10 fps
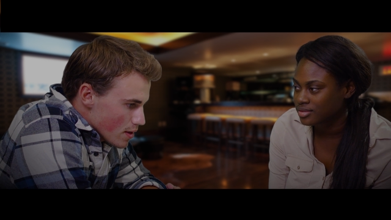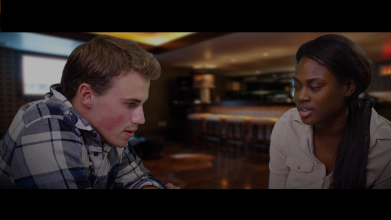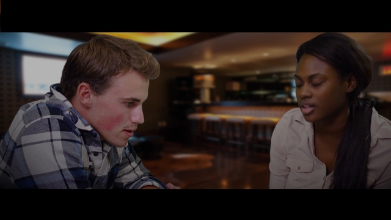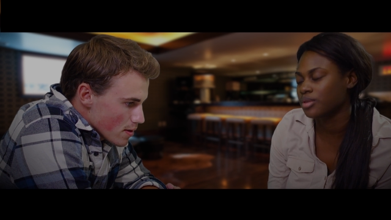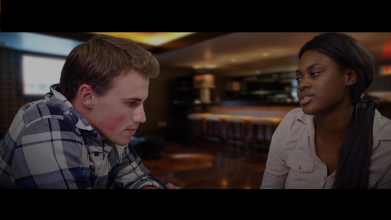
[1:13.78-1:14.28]

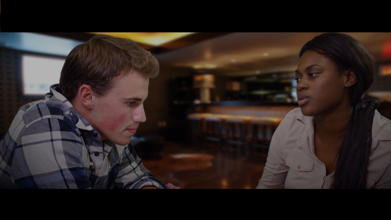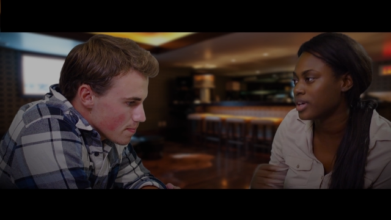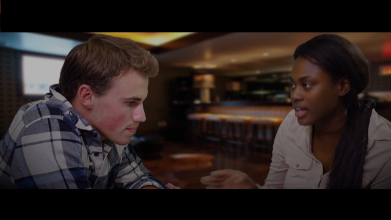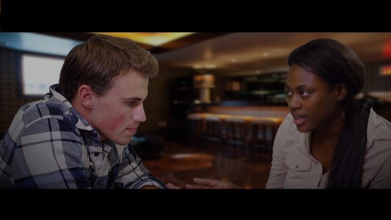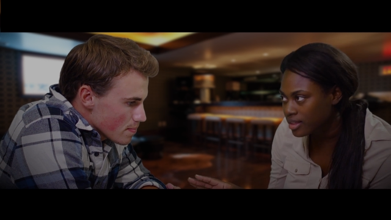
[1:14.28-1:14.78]
Speaker 1: Look, it was a
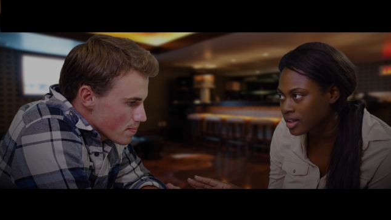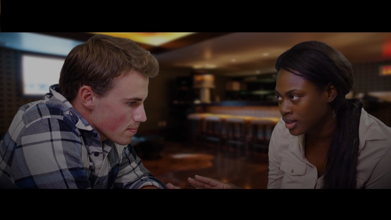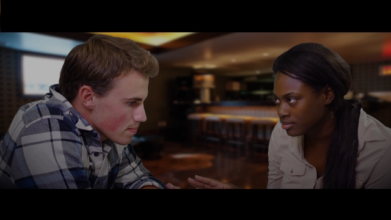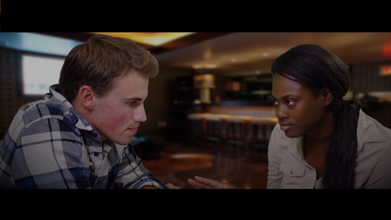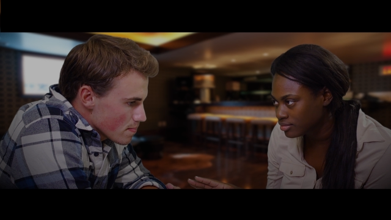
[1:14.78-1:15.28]
one-night
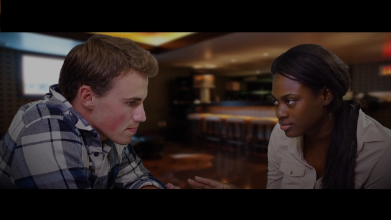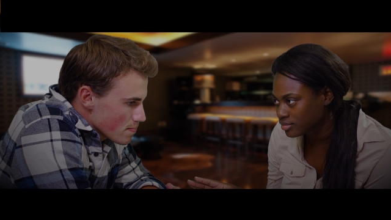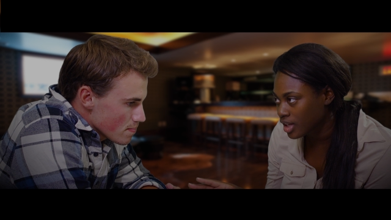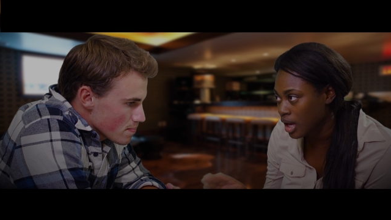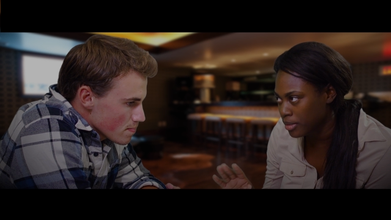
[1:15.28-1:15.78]
thing.
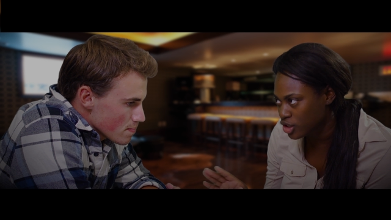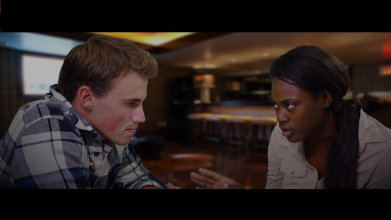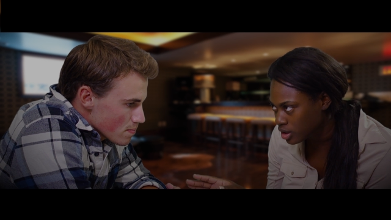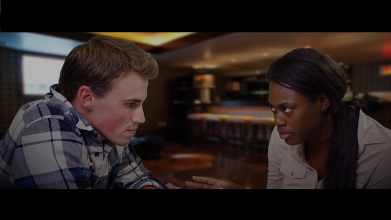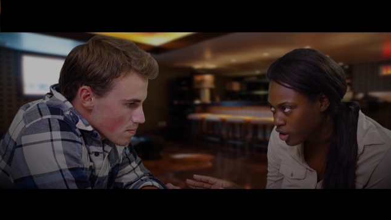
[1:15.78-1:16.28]
I met
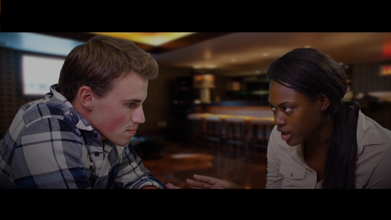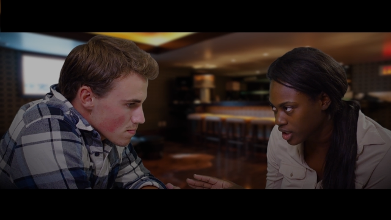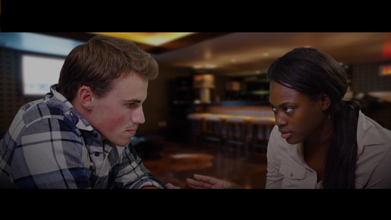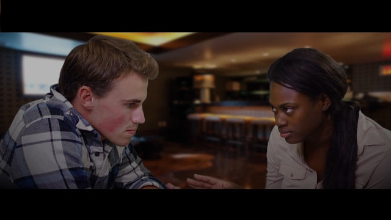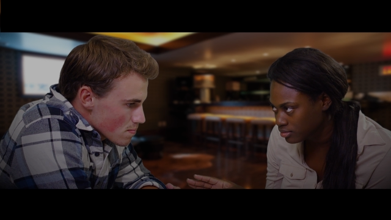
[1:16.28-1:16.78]
you at the
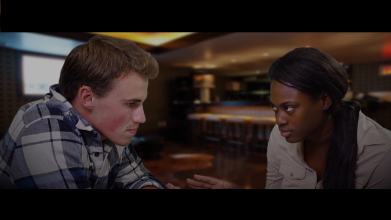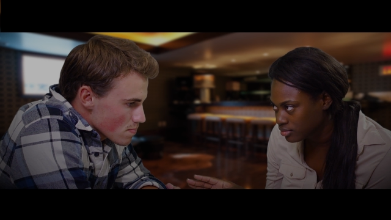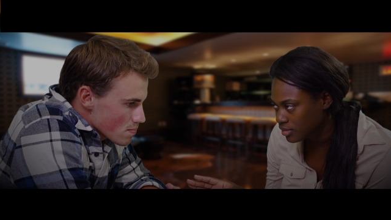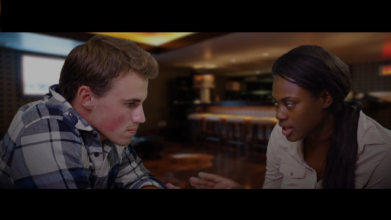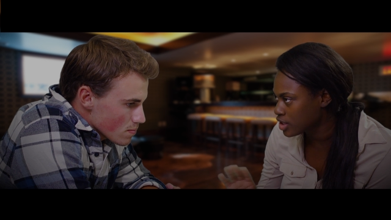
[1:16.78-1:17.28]
party.
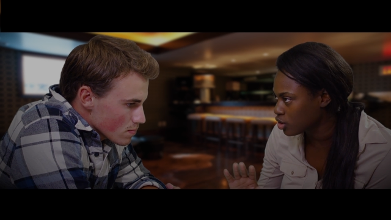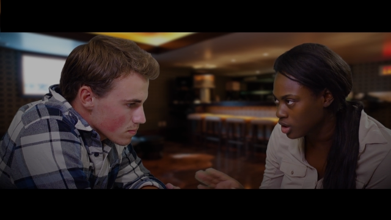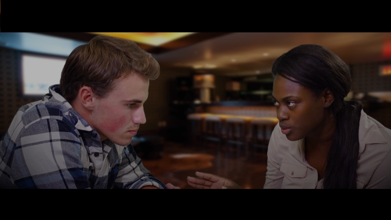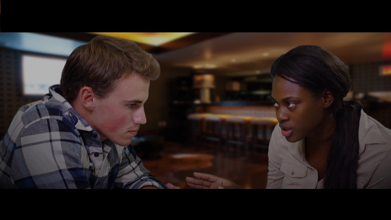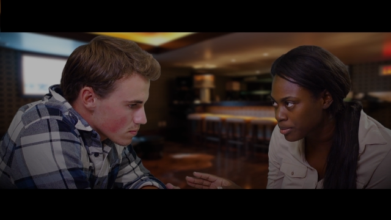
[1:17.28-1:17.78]
That's
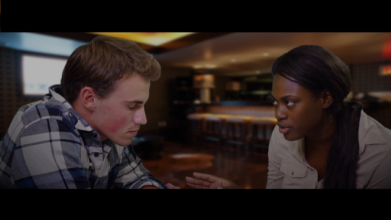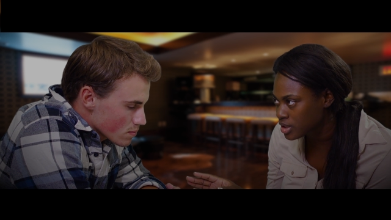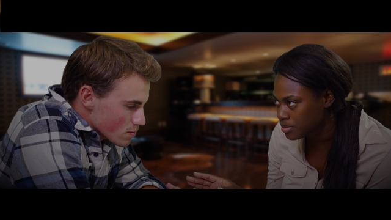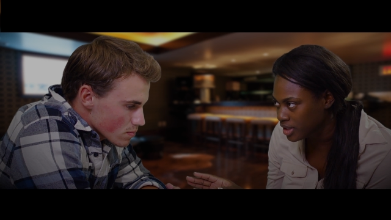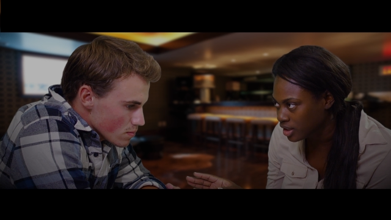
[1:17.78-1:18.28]
all it was
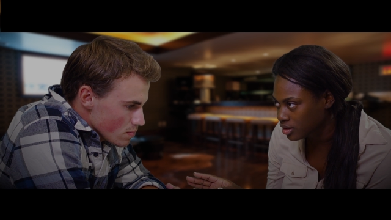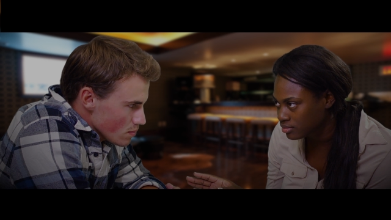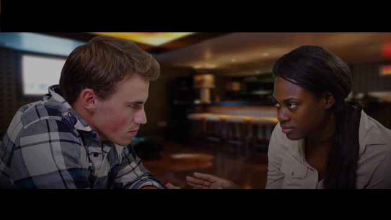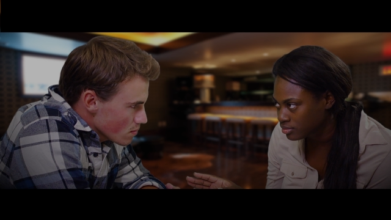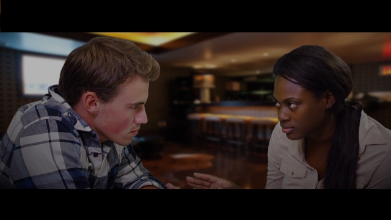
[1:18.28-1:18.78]
supposed to be.
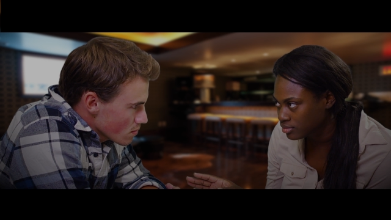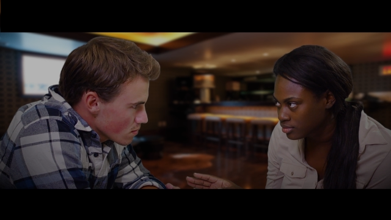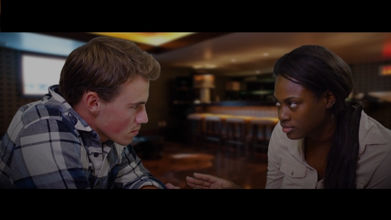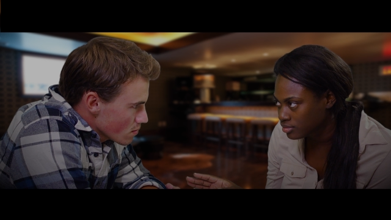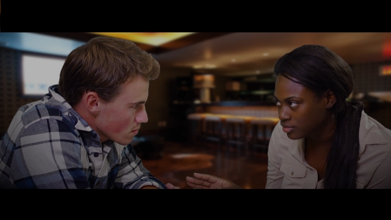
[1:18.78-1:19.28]

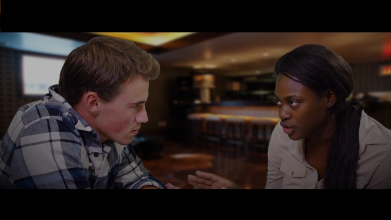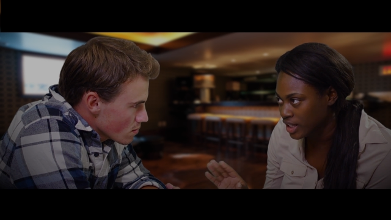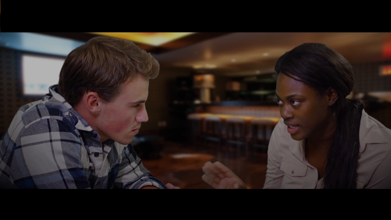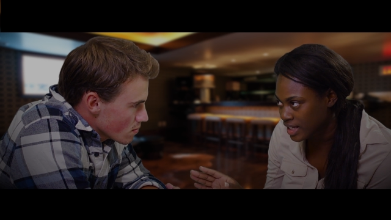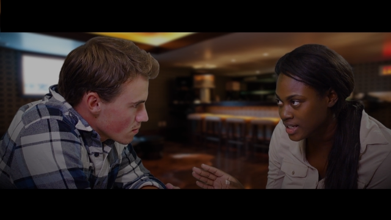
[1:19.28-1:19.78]
You
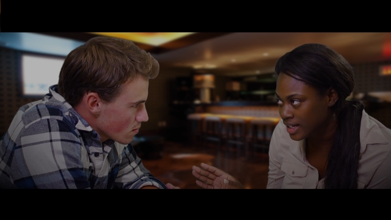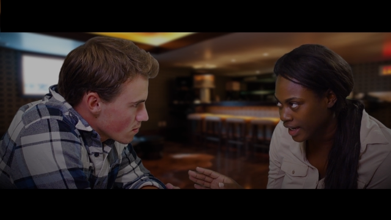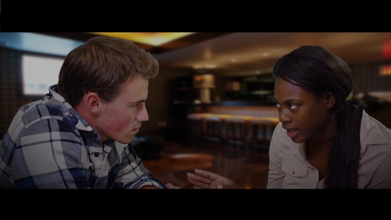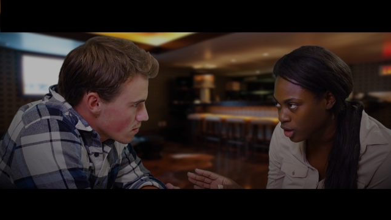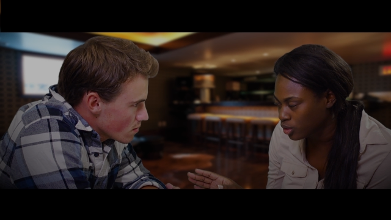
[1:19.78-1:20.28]
can end it
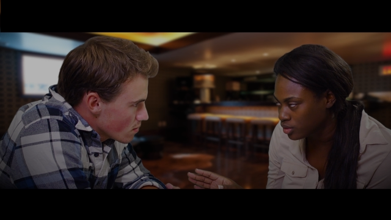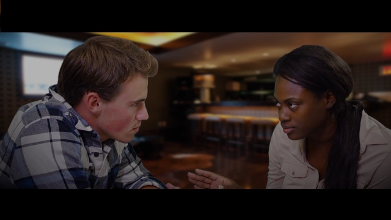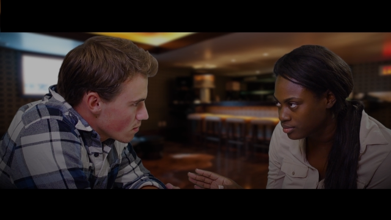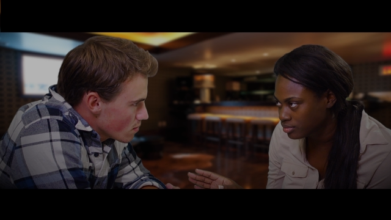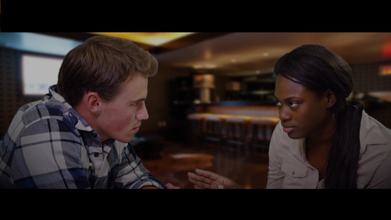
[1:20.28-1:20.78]
now.
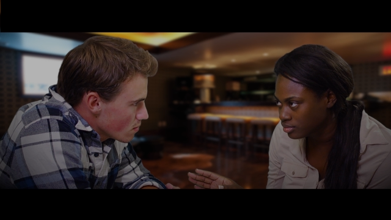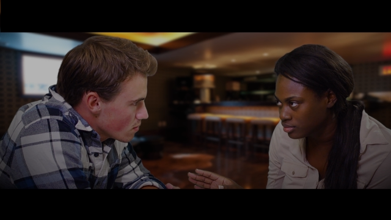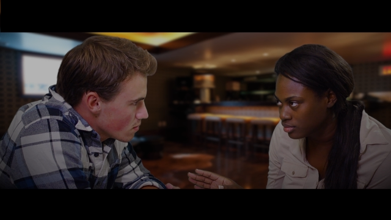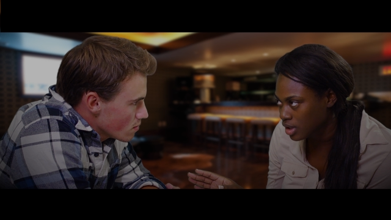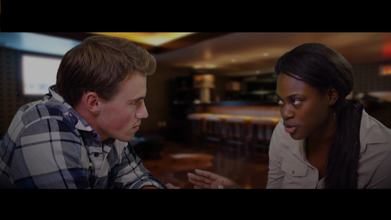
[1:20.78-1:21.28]

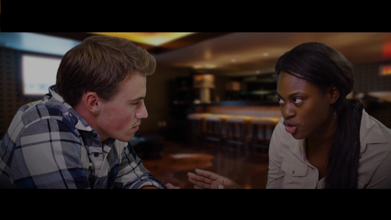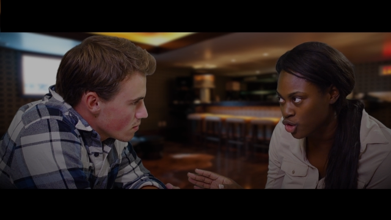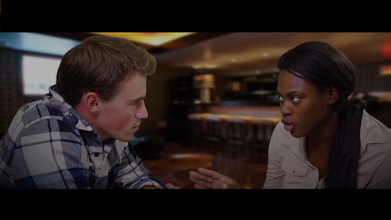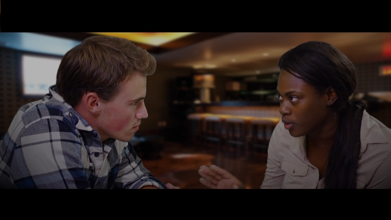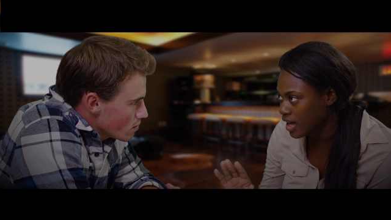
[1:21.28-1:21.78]
I'm sure
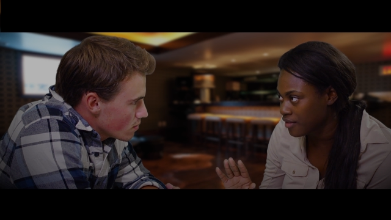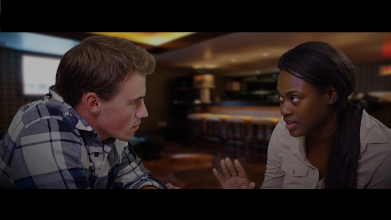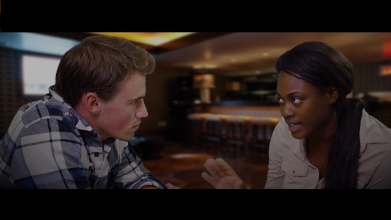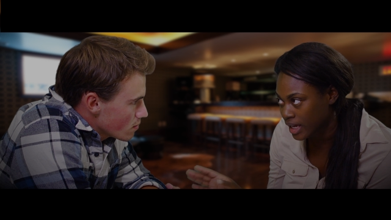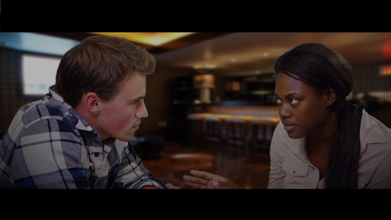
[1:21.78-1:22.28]
you don't want to have
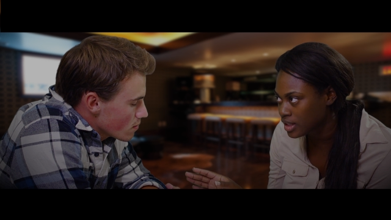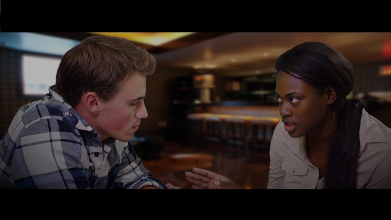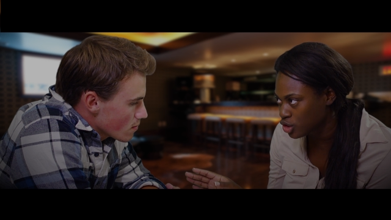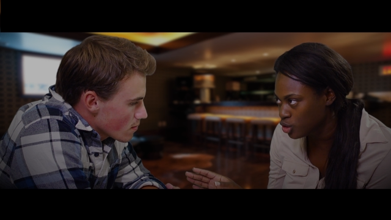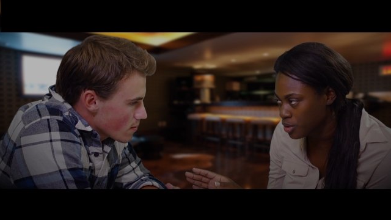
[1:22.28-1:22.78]
a damn
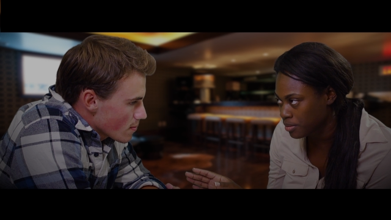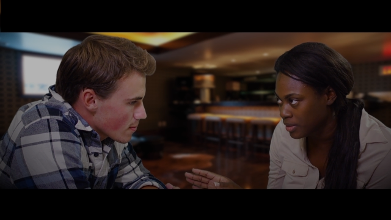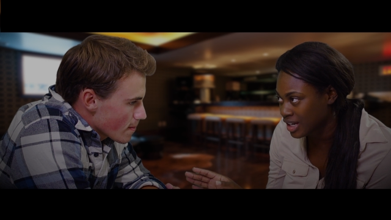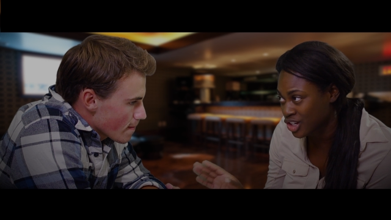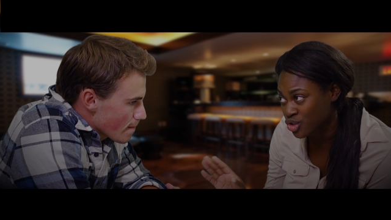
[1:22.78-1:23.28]
thing to do with
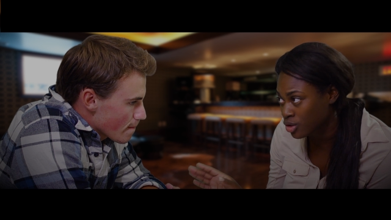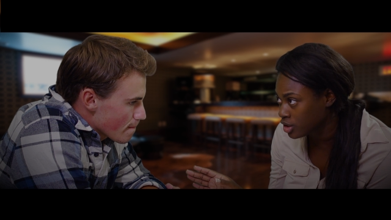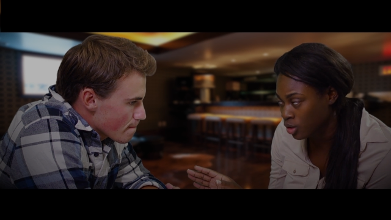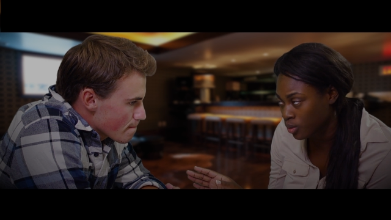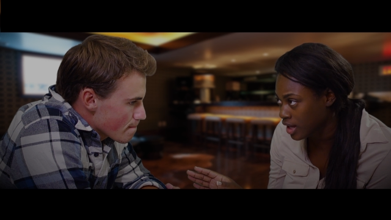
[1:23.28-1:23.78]
me, and I
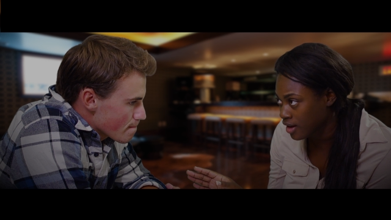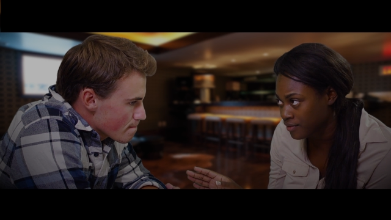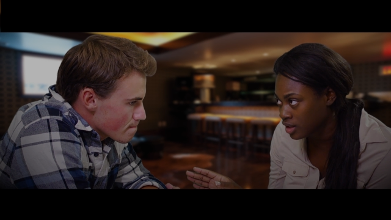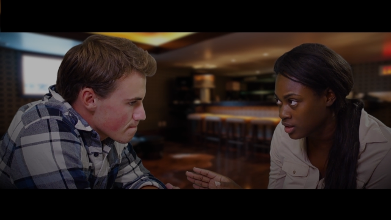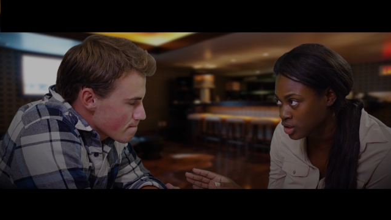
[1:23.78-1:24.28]
surely don't want to
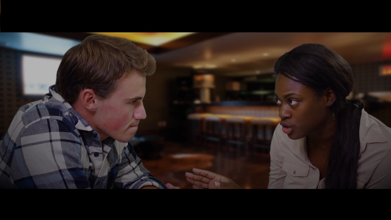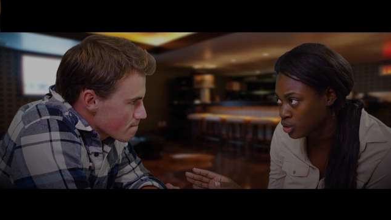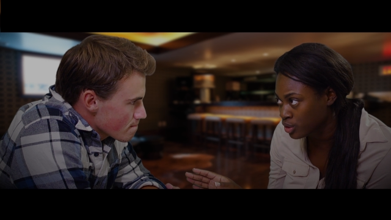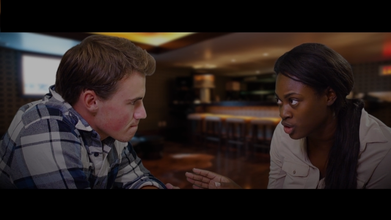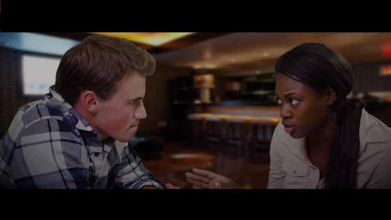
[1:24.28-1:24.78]
have anything to
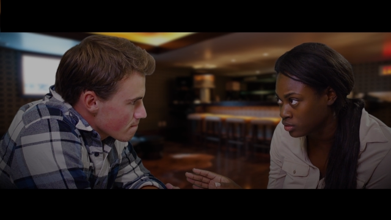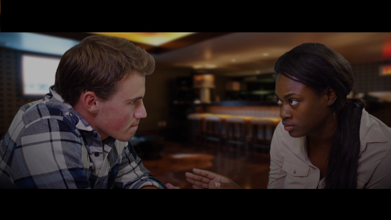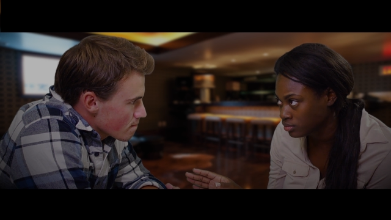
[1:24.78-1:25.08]
do with you.